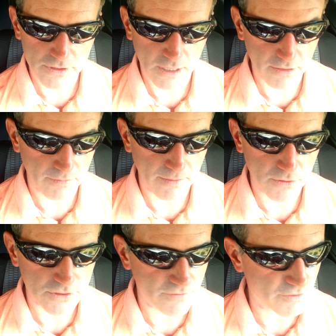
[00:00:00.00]
other
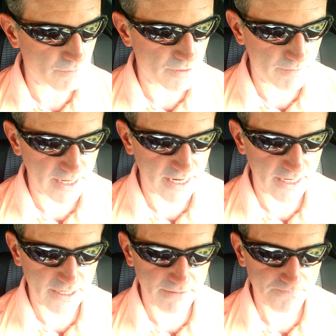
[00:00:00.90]
members of the
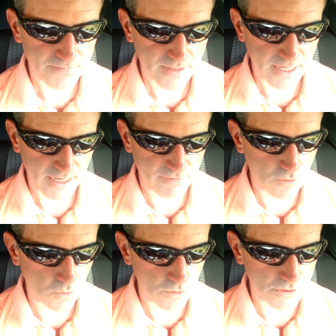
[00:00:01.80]
media, and of
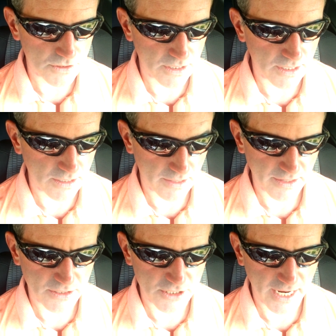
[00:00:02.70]
course, I
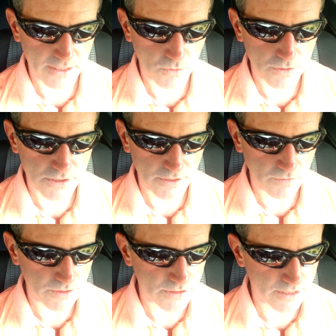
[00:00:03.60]
think Jack Dorsey
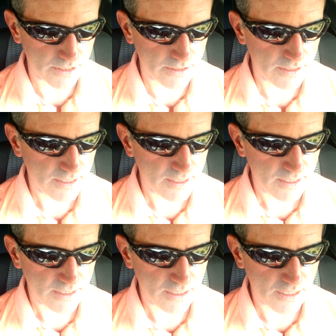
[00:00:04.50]
was a
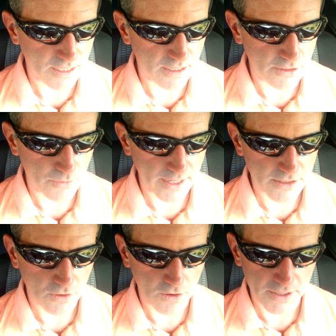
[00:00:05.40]

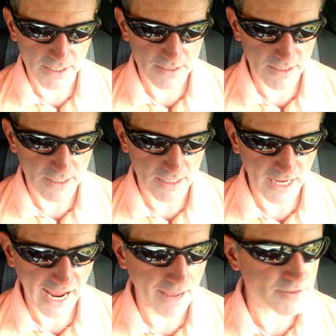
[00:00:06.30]
direct target.
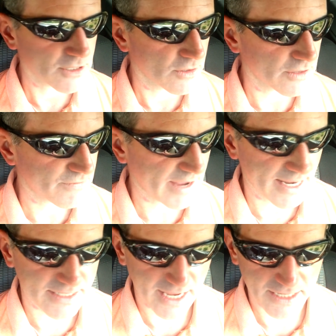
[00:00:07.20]
Absolutely
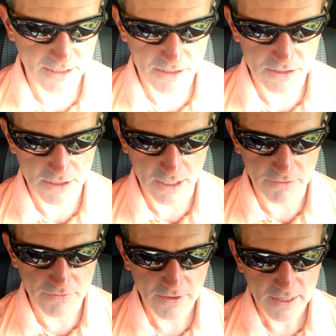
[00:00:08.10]
fantastic stuff.